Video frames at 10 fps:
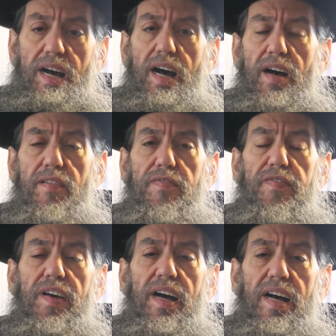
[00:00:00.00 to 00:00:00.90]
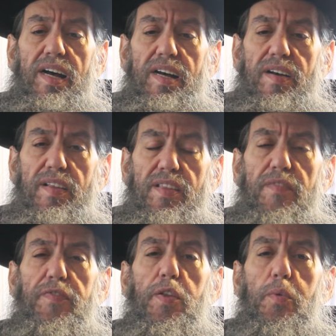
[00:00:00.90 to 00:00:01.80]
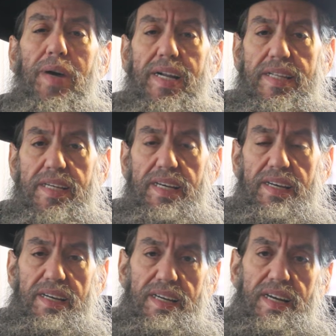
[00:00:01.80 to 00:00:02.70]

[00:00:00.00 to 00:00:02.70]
of the fluidity